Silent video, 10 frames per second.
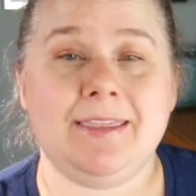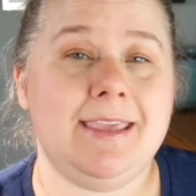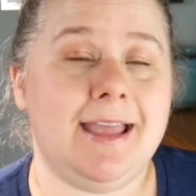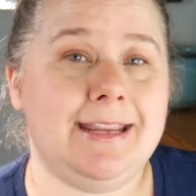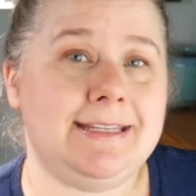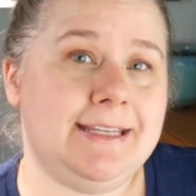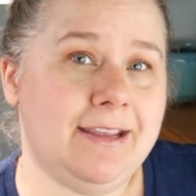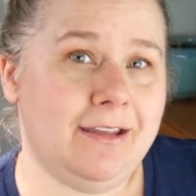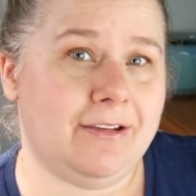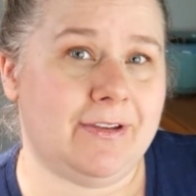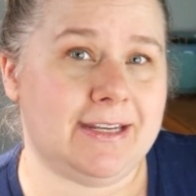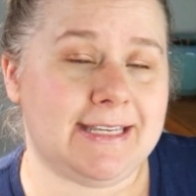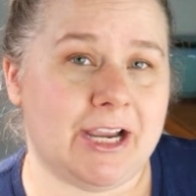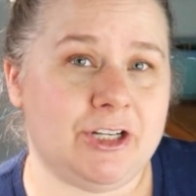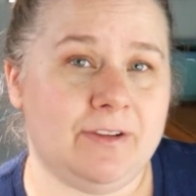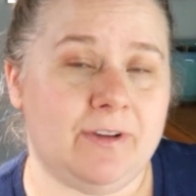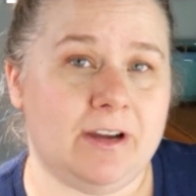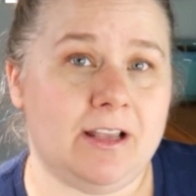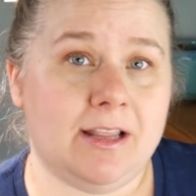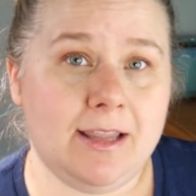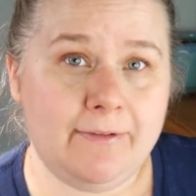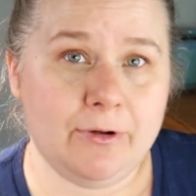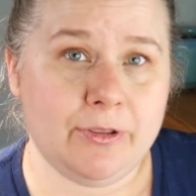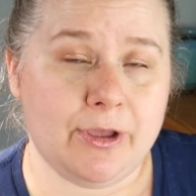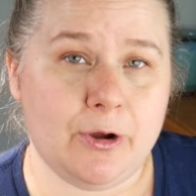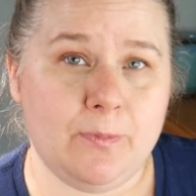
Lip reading: The idea of it is actually very clever though,